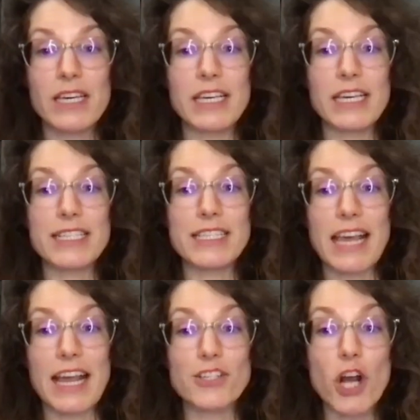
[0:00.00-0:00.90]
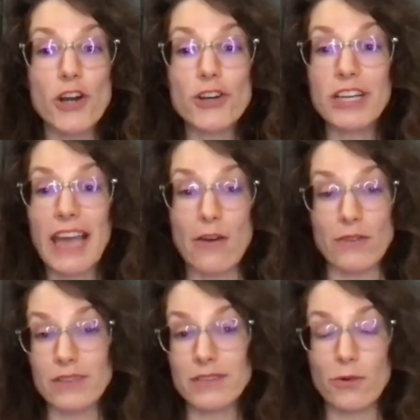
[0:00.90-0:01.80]
He is a chartered
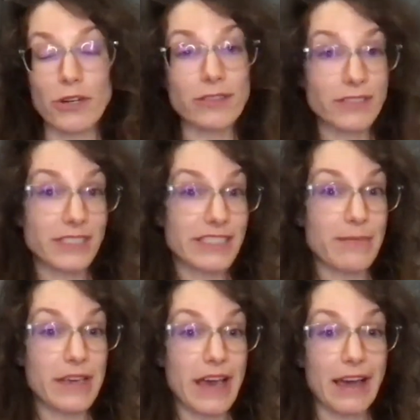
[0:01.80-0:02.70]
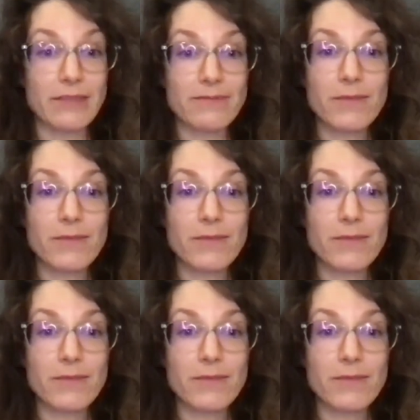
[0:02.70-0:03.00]
accountant, or CPA,